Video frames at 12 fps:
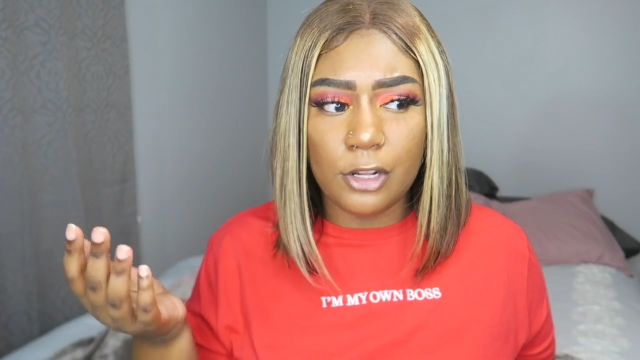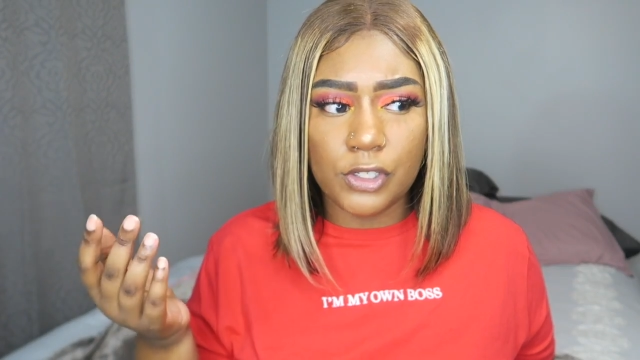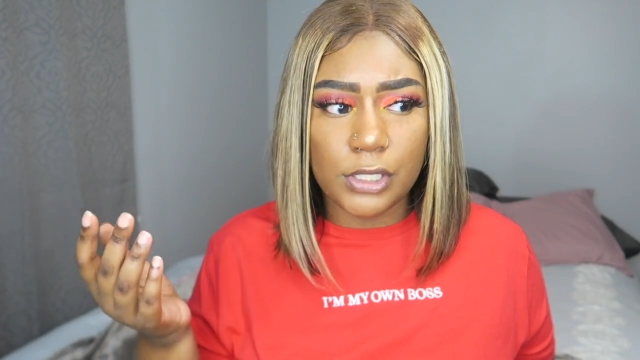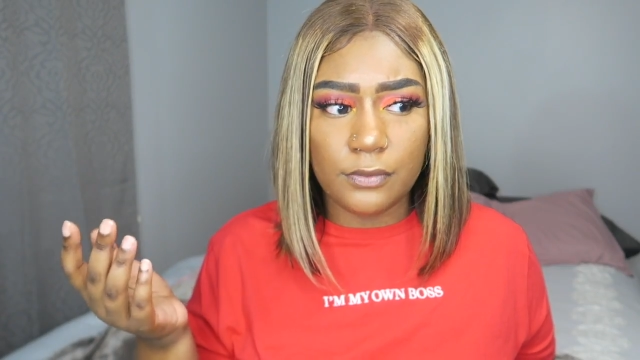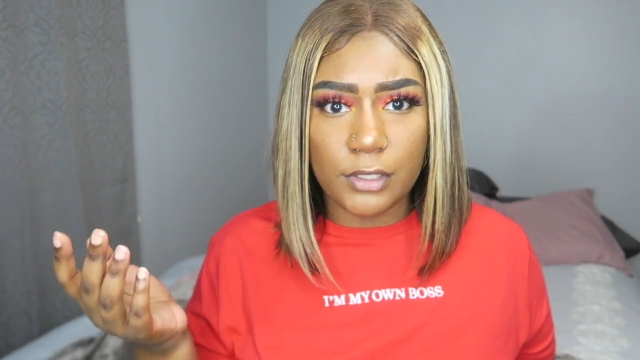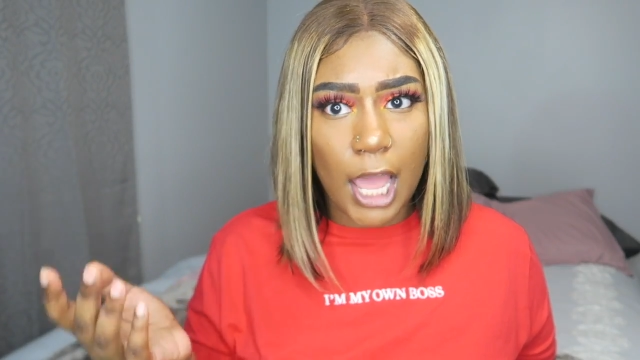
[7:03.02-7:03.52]

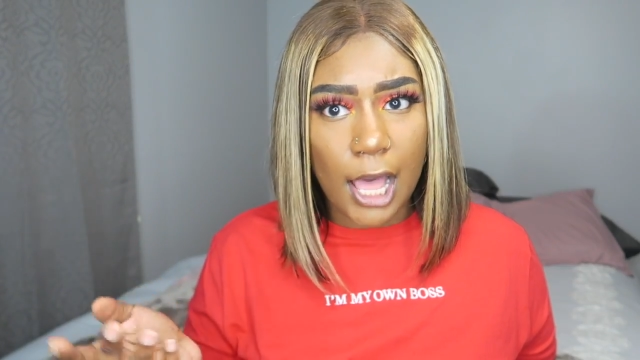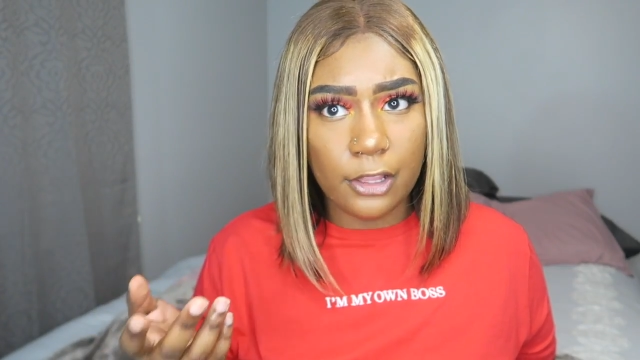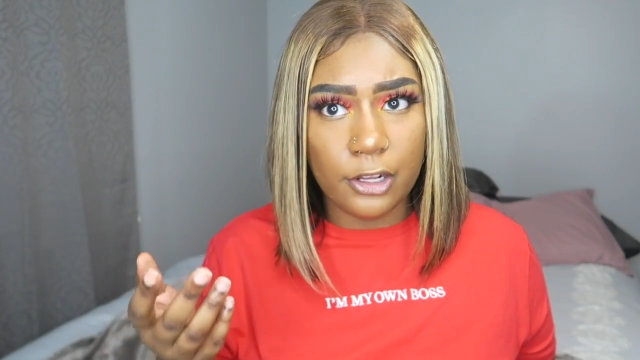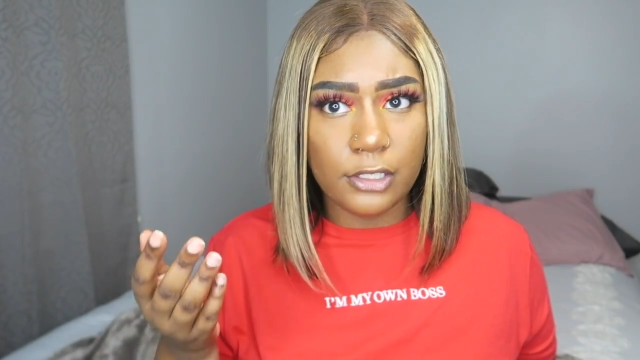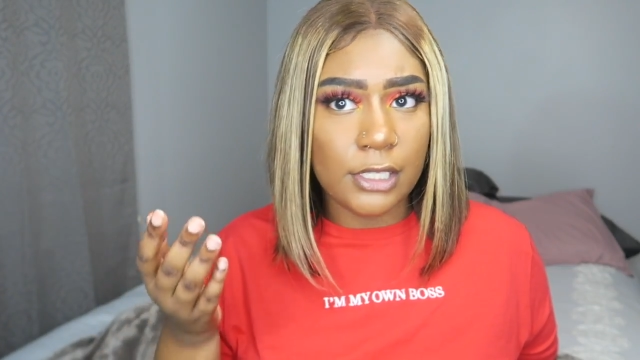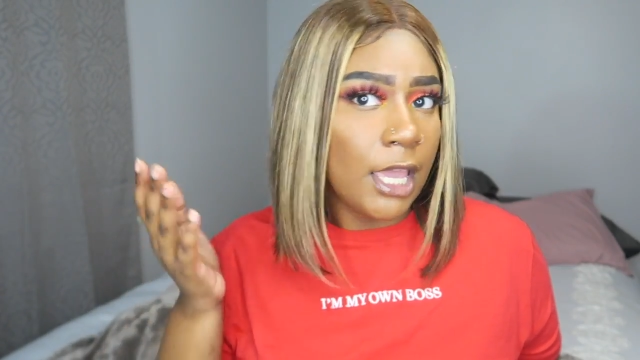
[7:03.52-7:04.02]
hundreds of
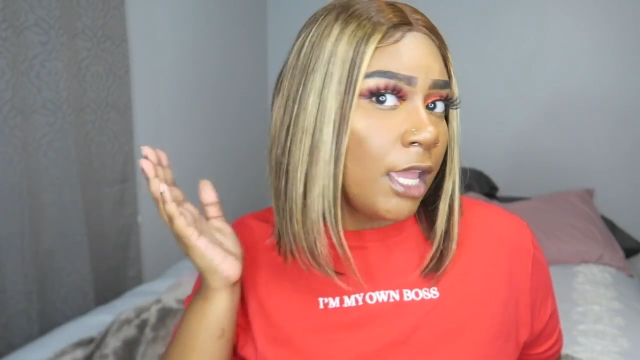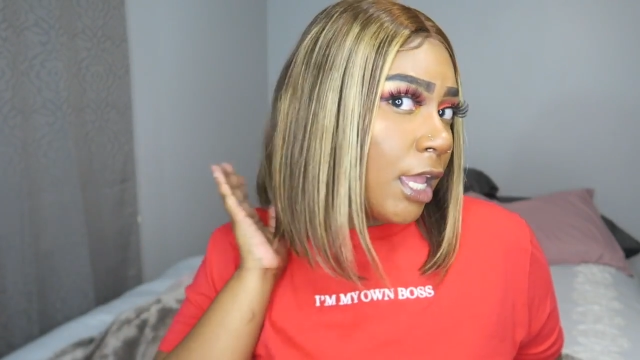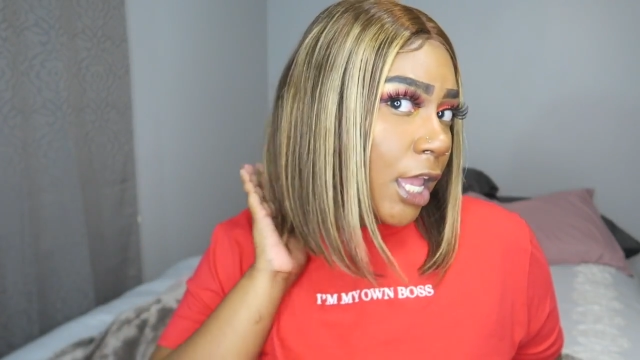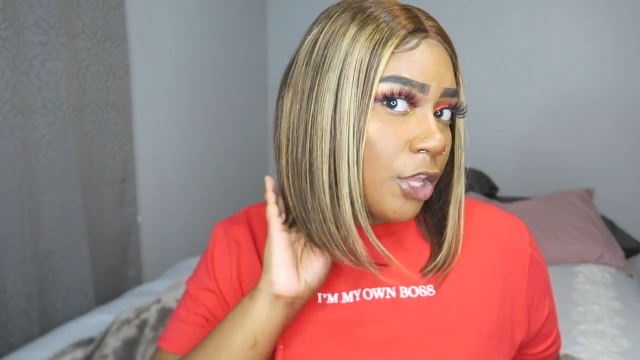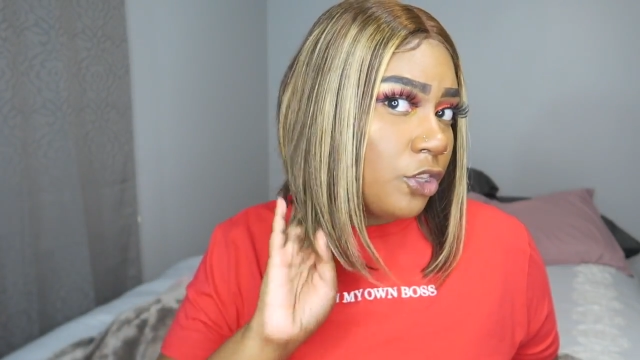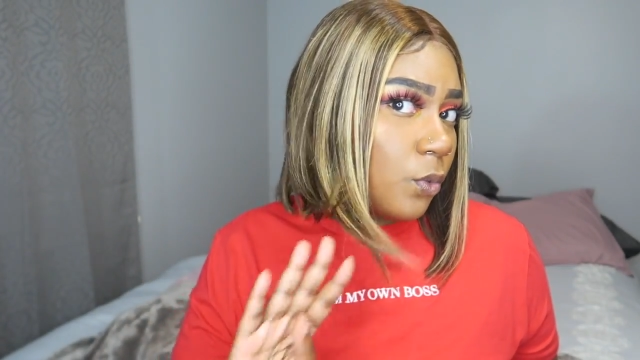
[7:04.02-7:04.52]
dollars
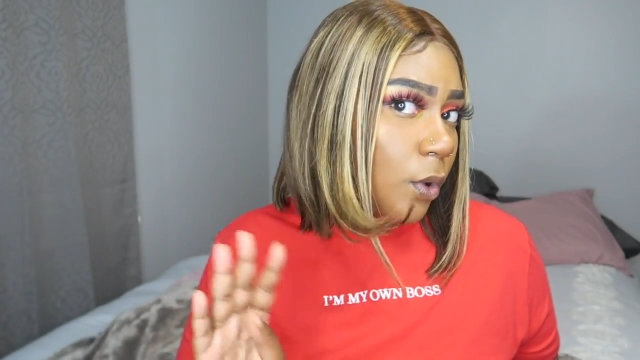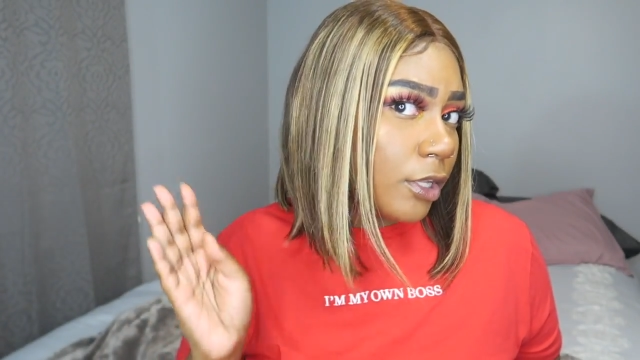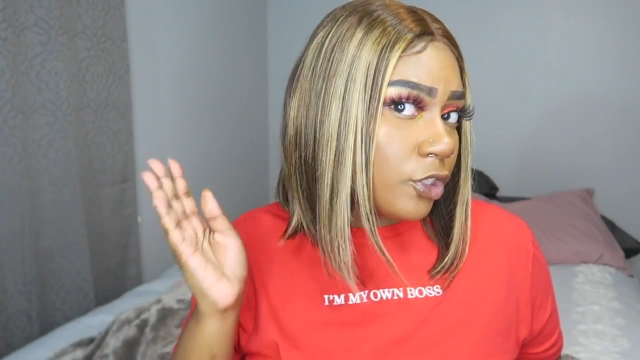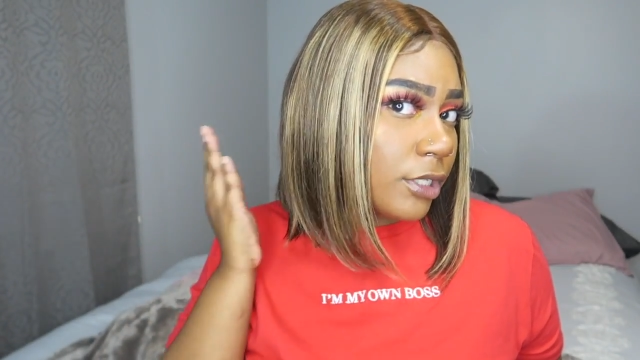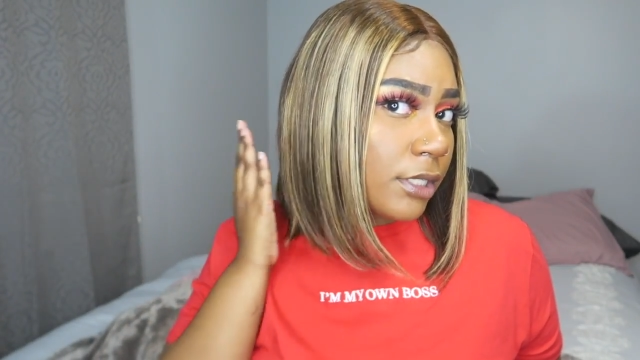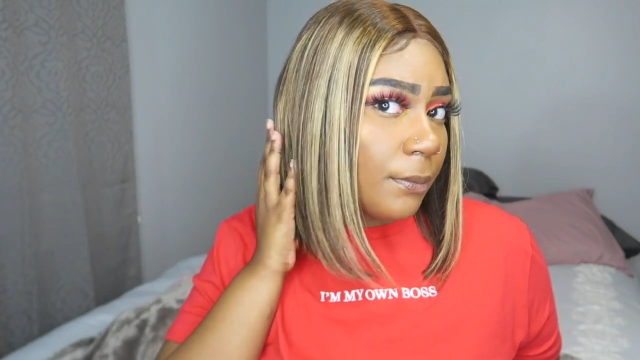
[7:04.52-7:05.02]
and you
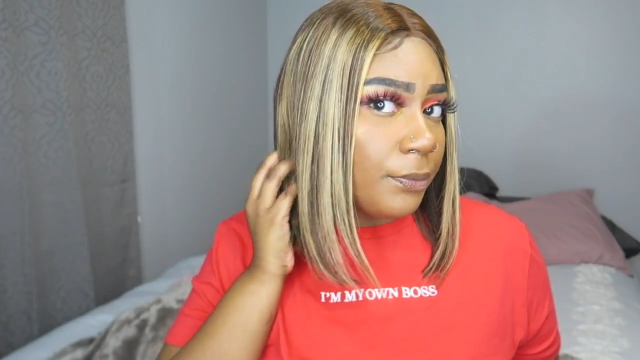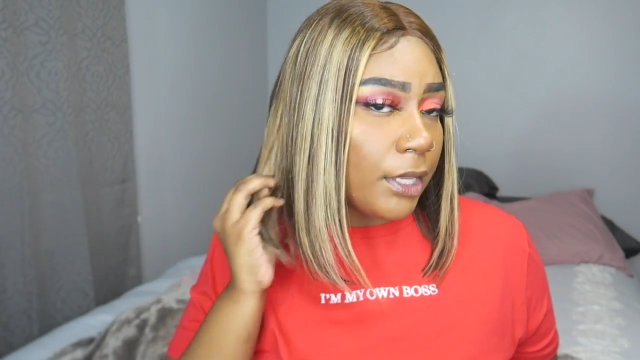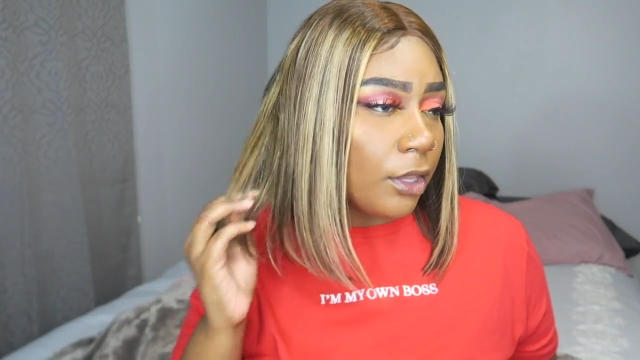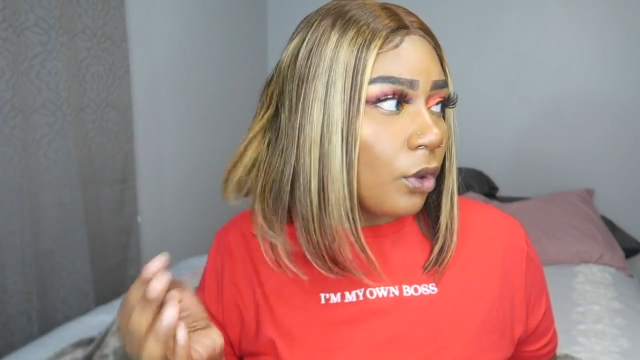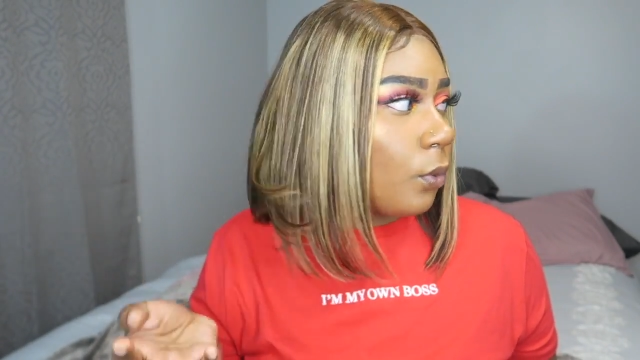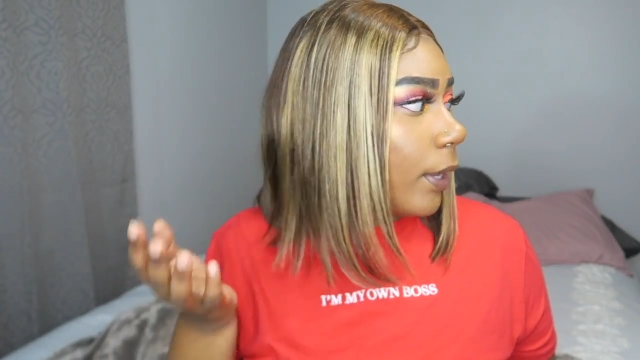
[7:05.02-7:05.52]
want just
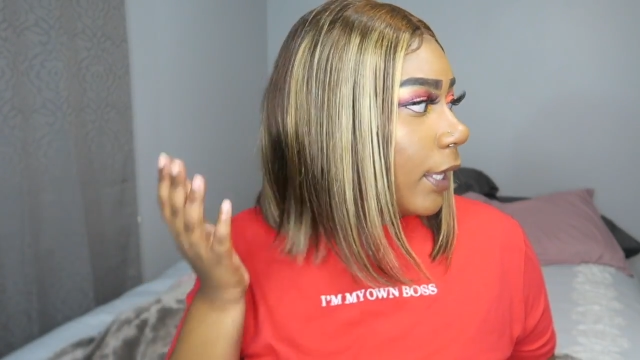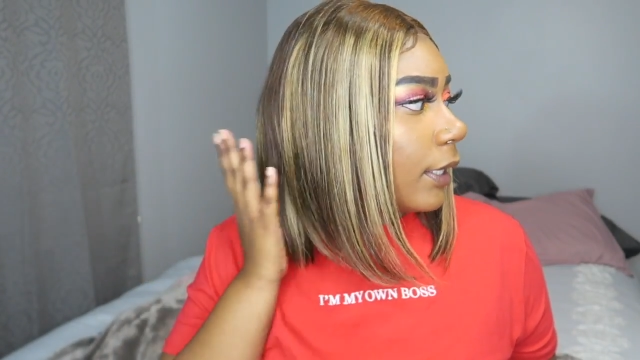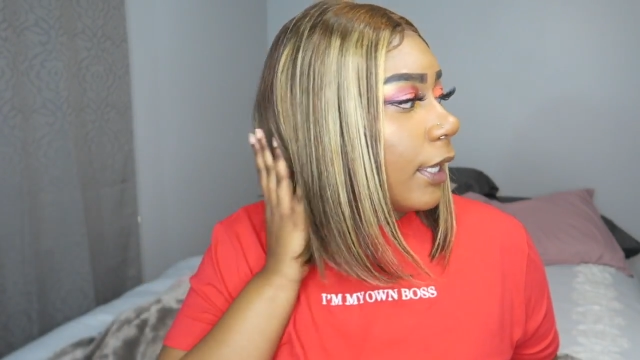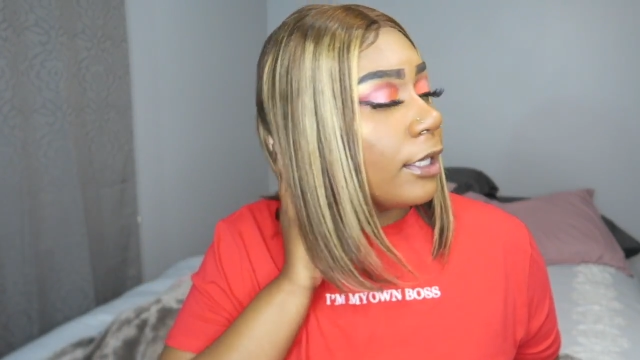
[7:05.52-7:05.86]
something quick